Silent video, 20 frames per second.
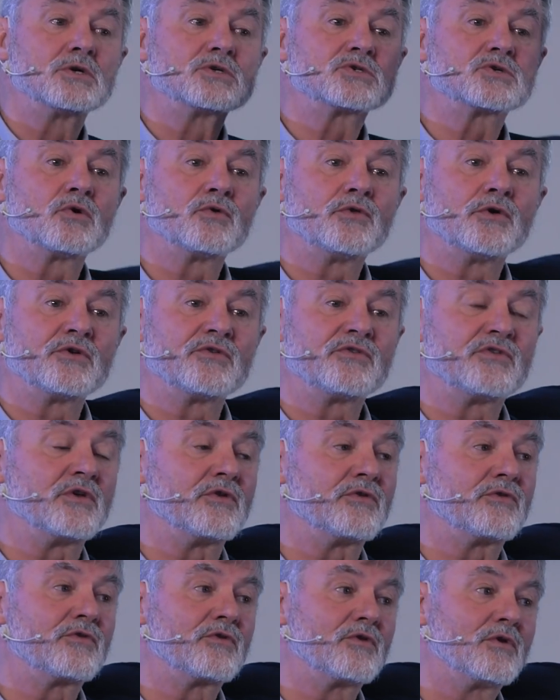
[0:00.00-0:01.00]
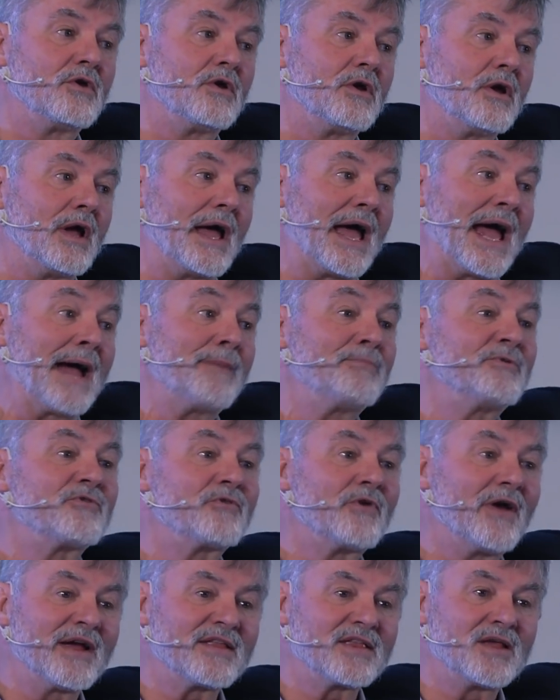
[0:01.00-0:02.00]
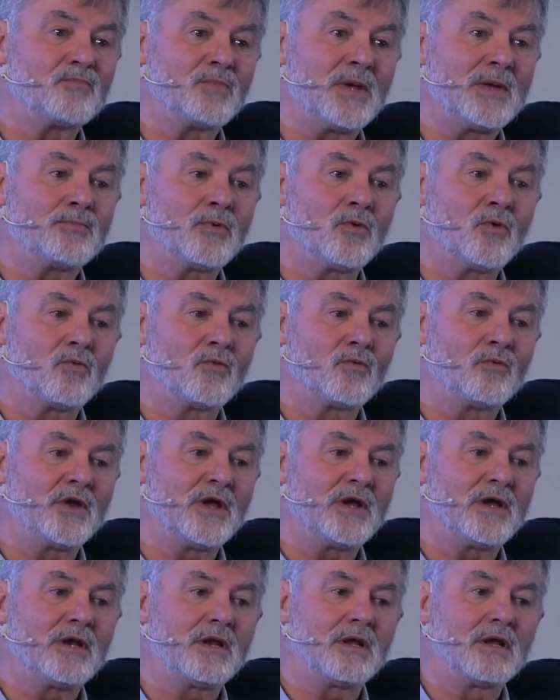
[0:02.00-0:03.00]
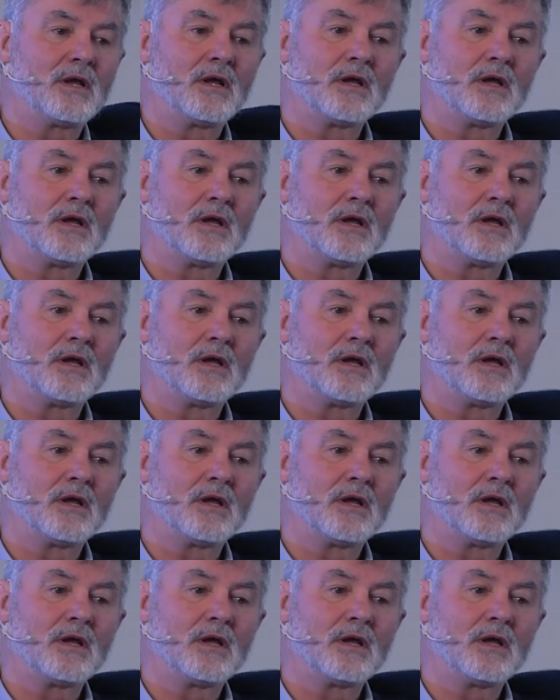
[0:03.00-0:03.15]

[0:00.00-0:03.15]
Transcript: So there's this abstract that people read,